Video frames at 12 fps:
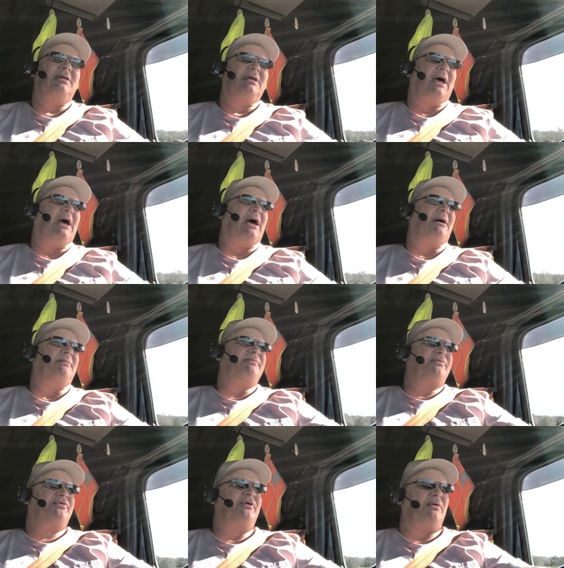Um,
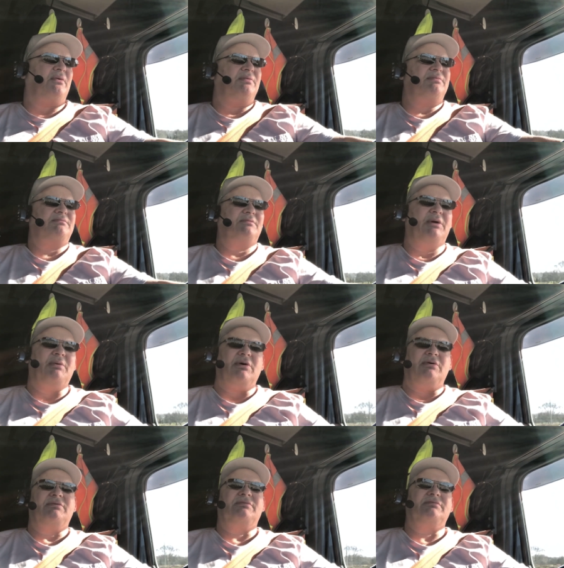so we
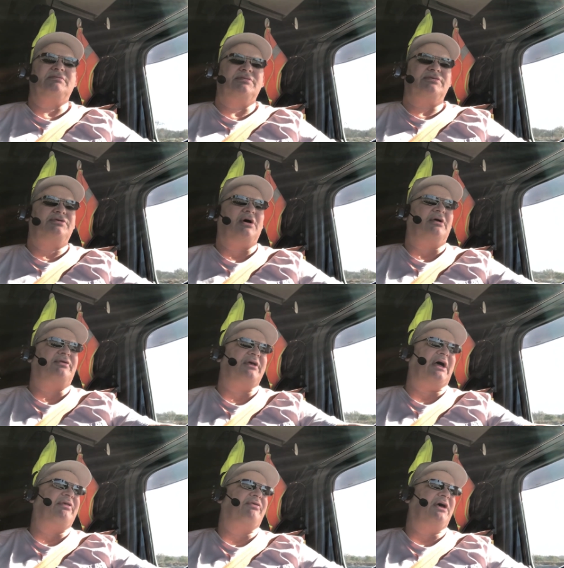will talk to you
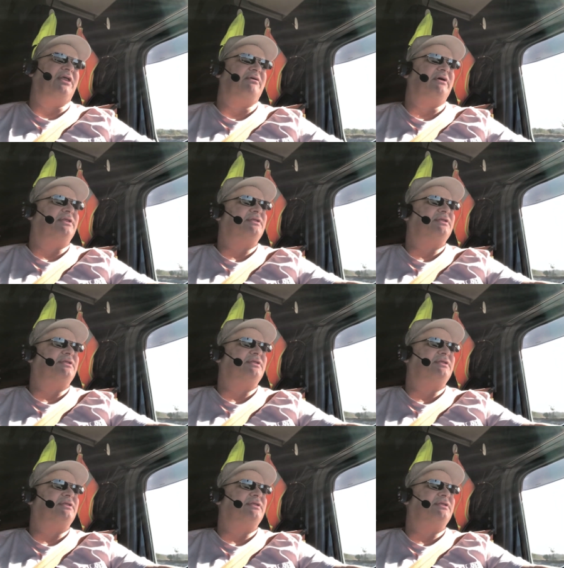guys later and